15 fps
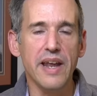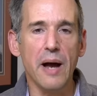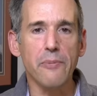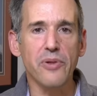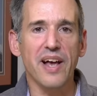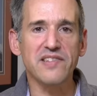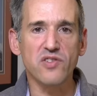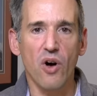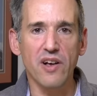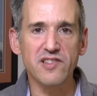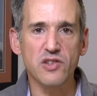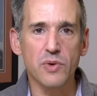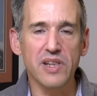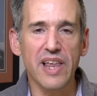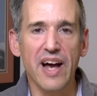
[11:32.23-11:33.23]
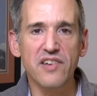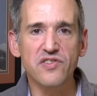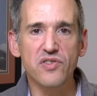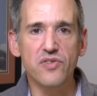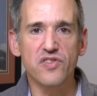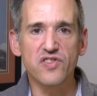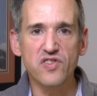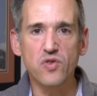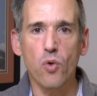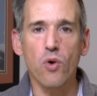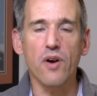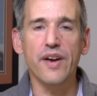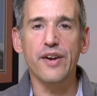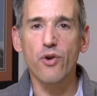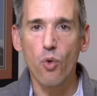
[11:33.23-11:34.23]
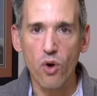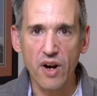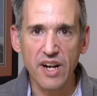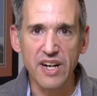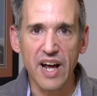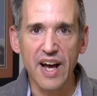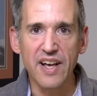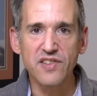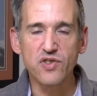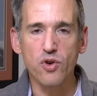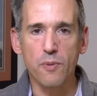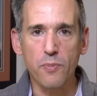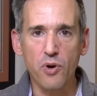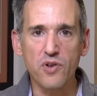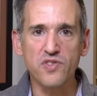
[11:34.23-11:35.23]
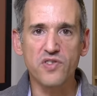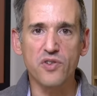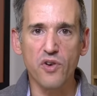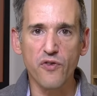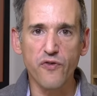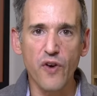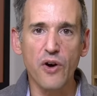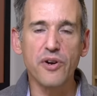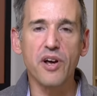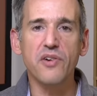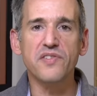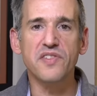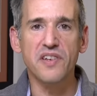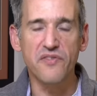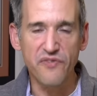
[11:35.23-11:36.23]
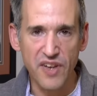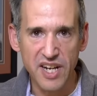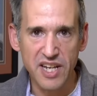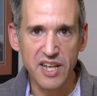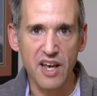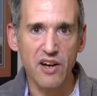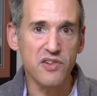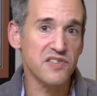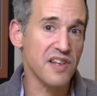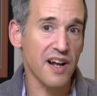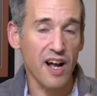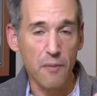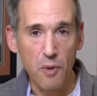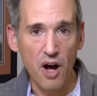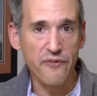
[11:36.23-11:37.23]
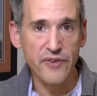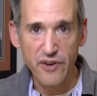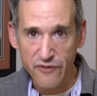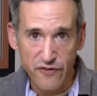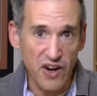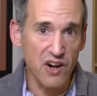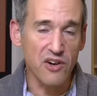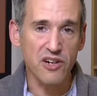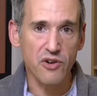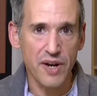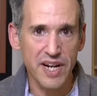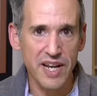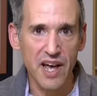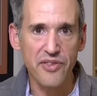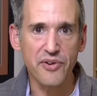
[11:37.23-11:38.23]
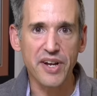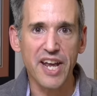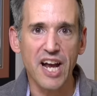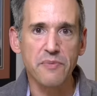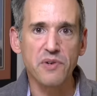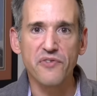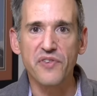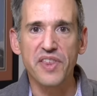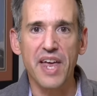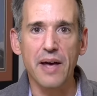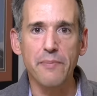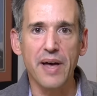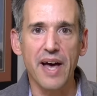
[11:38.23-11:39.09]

Now, Plex also allows you to store and organize your personal photos and videos that come off your phone or any other camera for that